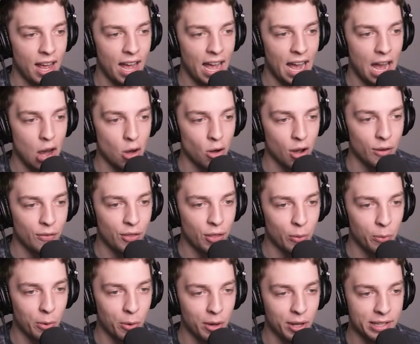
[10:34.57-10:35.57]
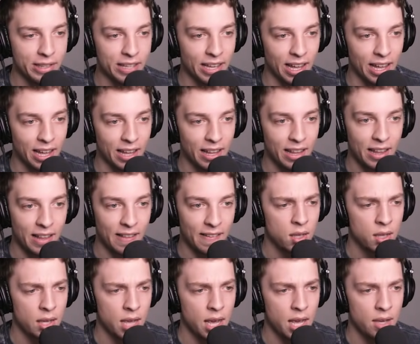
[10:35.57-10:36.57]
out of the water.
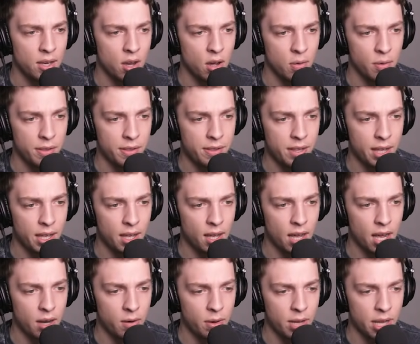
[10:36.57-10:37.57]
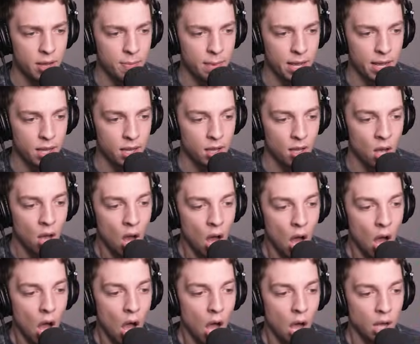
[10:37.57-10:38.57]
Yeah, no one's here. How do I get back?
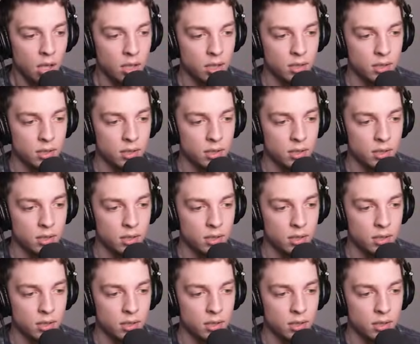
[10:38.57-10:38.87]
Josh?